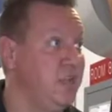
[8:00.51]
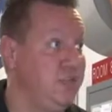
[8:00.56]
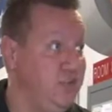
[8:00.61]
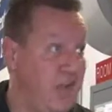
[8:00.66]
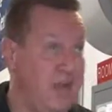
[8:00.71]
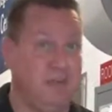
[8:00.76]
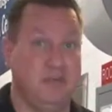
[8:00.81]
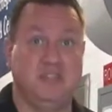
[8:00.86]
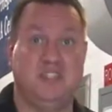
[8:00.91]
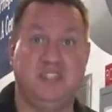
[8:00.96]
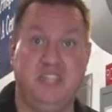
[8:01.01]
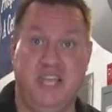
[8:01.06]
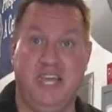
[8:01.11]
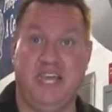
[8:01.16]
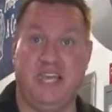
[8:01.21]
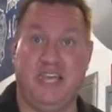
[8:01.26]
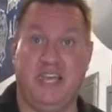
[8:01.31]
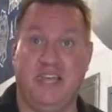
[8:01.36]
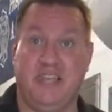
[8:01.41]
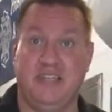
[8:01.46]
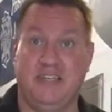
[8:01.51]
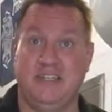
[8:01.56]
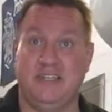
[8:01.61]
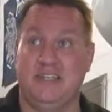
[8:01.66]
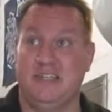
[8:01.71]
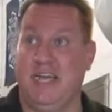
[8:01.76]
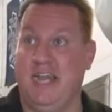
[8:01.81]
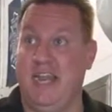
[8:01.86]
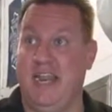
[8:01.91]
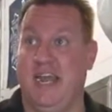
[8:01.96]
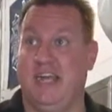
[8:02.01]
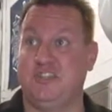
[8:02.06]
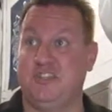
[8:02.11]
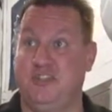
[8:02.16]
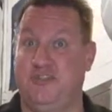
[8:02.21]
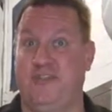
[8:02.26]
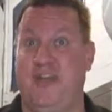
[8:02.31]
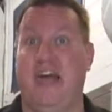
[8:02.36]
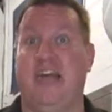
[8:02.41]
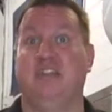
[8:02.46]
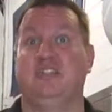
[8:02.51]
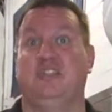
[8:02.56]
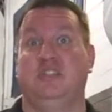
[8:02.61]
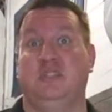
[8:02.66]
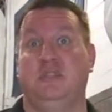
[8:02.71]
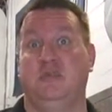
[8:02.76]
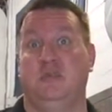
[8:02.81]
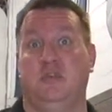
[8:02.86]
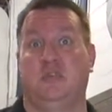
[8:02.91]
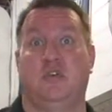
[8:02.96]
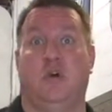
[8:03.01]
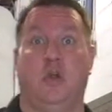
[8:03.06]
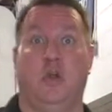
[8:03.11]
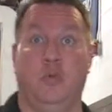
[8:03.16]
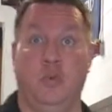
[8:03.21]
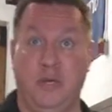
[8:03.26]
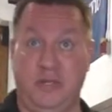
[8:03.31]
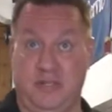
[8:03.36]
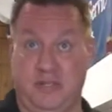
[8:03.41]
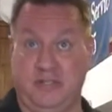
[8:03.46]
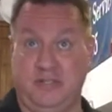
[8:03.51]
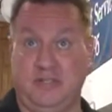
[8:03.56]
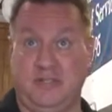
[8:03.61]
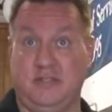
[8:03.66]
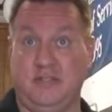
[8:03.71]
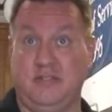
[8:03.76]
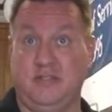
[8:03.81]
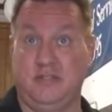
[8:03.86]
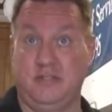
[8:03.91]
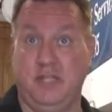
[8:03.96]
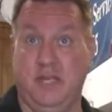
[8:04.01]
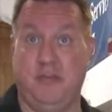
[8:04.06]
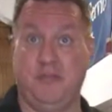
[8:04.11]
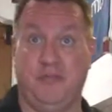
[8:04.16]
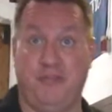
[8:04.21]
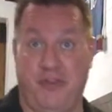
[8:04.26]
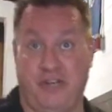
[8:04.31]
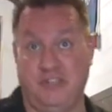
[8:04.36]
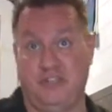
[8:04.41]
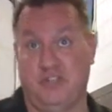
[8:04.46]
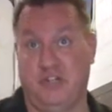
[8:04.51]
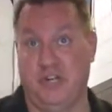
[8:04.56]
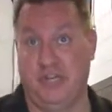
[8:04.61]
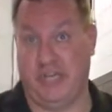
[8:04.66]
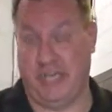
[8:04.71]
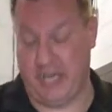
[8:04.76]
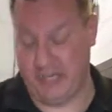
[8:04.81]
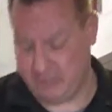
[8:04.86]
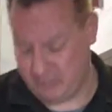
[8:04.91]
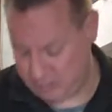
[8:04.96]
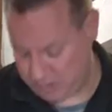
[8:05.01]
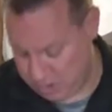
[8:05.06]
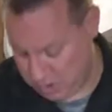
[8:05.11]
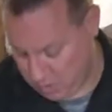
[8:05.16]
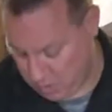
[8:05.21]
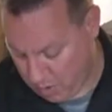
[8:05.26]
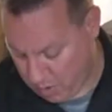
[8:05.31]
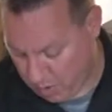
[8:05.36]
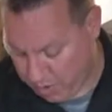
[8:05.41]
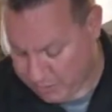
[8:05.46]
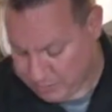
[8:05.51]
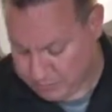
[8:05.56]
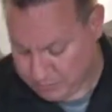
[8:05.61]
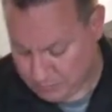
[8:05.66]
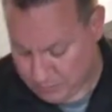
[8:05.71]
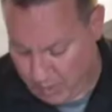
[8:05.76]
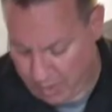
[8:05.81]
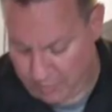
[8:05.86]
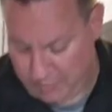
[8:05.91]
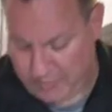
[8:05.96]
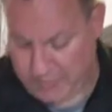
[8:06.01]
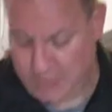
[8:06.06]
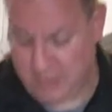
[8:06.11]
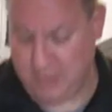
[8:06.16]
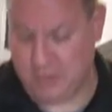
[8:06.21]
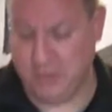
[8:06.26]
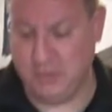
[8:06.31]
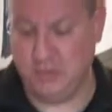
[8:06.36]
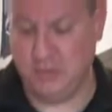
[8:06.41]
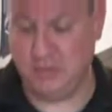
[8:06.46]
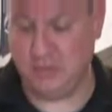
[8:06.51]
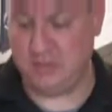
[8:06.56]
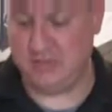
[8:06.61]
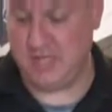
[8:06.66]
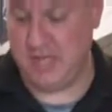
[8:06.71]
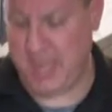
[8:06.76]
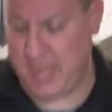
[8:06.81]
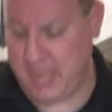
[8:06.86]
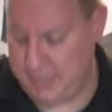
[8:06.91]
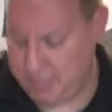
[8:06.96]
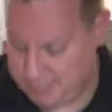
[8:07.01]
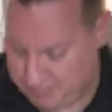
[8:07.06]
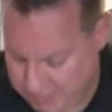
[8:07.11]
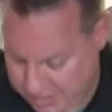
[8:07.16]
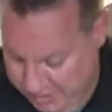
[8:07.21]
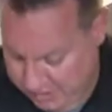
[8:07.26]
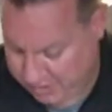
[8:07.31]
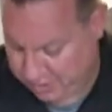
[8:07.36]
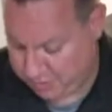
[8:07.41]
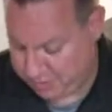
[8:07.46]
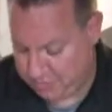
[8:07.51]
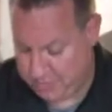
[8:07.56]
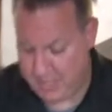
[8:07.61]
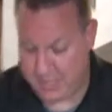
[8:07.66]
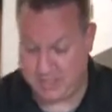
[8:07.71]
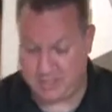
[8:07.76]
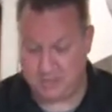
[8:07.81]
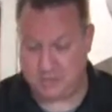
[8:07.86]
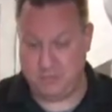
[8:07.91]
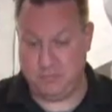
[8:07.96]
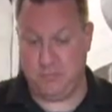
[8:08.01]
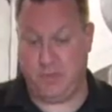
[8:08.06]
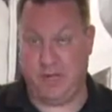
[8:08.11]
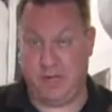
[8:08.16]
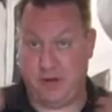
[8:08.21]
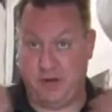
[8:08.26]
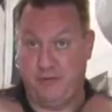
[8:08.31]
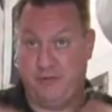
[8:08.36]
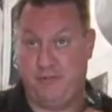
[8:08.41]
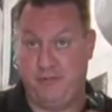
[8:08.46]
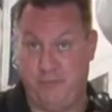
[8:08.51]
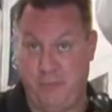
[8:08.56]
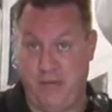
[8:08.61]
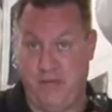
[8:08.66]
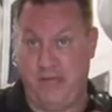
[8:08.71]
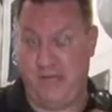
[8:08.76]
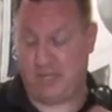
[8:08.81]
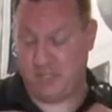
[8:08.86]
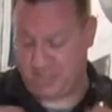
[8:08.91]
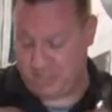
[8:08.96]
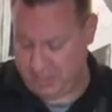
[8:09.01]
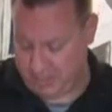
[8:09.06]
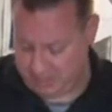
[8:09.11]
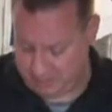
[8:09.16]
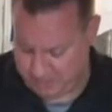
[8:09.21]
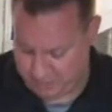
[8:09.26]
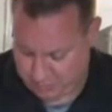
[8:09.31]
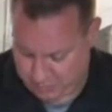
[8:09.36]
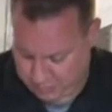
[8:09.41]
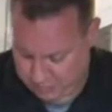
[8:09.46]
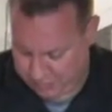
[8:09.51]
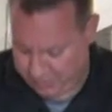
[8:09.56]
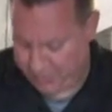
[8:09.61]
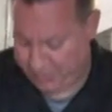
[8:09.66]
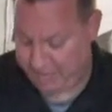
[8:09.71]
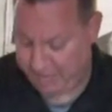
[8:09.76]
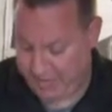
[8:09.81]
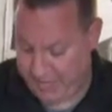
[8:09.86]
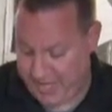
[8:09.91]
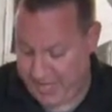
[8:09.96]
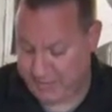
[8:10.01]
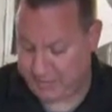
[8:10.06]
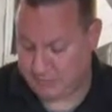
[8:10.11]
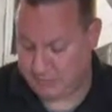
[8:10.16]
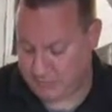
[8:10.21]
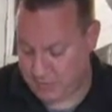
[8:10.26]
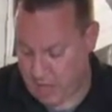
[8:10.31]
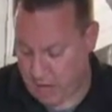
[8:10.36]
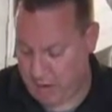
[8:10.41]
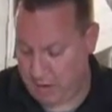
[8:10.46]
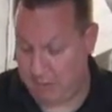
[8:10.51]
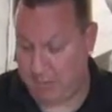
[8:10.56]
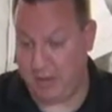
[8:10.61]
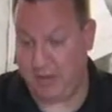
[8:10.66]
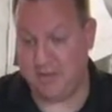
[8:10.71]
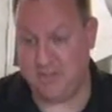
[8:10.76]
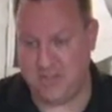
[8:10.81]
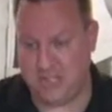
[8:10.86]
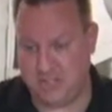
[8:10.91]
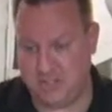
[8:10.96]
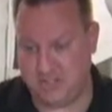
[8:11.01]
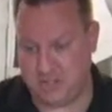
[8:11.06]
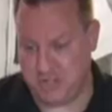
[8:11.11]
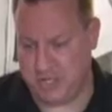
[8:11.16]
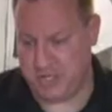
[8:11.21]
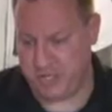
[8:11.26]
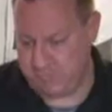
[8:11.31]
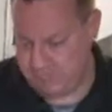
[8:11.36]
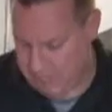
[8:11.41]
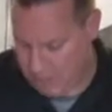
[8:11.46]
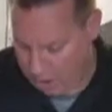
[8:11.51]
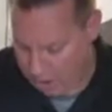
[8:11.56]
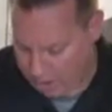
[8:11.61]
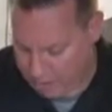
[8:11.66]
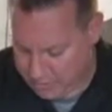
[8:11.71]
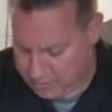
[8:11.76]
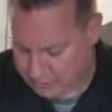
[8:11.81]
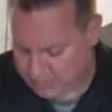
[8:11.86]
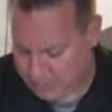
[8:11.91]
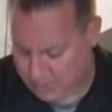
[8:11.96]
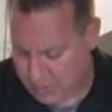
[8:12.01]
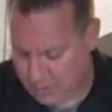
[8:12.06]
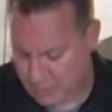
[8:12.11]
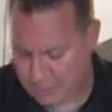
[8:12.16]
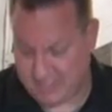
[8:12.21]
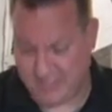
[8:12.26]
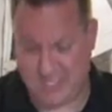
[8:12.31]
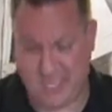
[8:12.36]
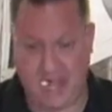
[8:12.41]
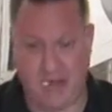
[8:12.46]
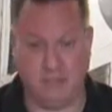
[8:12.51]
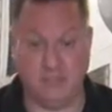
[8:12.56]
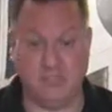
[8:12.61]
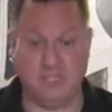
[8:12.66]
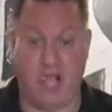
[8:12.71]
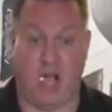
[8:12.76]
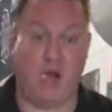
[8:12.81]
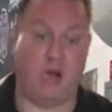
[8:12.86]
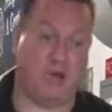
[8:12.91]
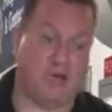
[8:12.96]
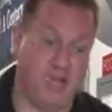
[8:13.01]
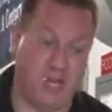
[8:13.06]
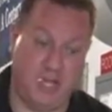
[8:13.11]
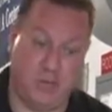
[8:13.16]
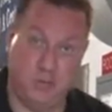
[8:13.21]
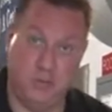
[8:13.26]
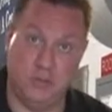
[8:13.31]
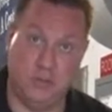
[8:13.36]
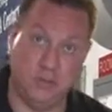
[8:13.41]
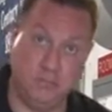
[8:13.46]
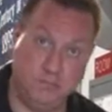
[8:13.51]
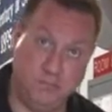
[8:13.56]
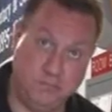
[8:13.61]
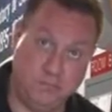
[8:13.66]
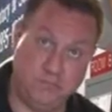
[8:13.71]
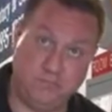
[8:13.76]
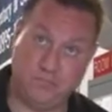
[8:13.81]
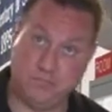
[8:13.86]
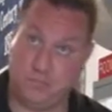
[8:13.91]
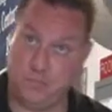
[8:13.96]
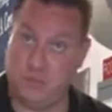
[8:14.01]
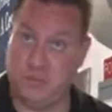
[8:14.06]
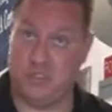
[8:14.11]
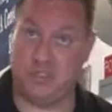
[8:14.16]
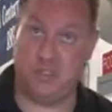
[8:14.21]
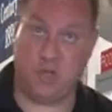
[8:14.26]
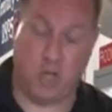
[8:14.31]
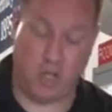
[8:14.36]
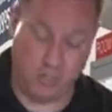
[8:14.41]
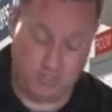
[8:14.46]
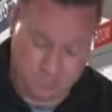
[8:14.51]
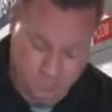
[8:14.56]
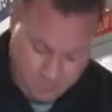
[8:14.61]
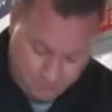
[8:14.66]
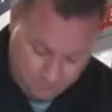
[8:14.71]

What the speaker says: grab a stick, and actually fashion what's called a windlass improvised tourniquet. So I'm going to use my neckerchief, put it around the leg above the injury. Let's say I was out cutting wood with a saw,